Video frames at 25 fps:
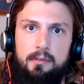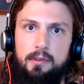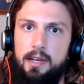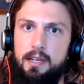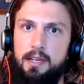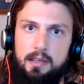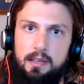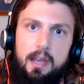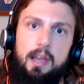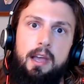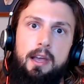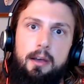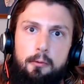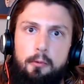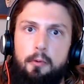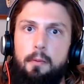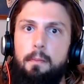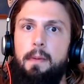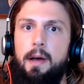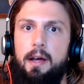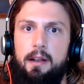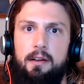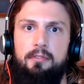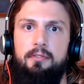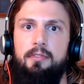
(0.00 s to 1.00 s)
like it will
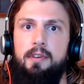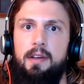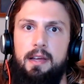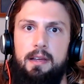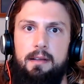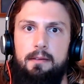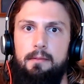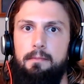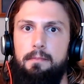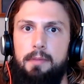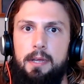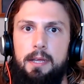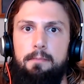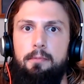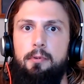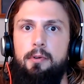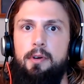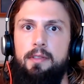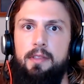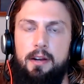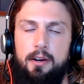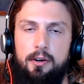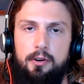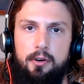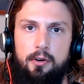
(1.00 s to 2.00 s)
benefit people
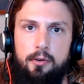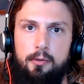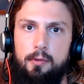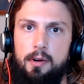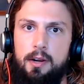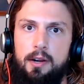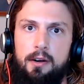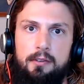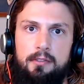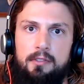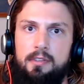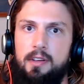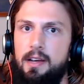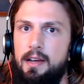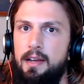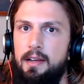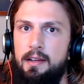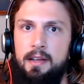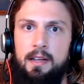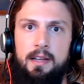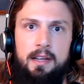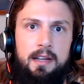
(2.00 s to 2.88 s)
in their career to,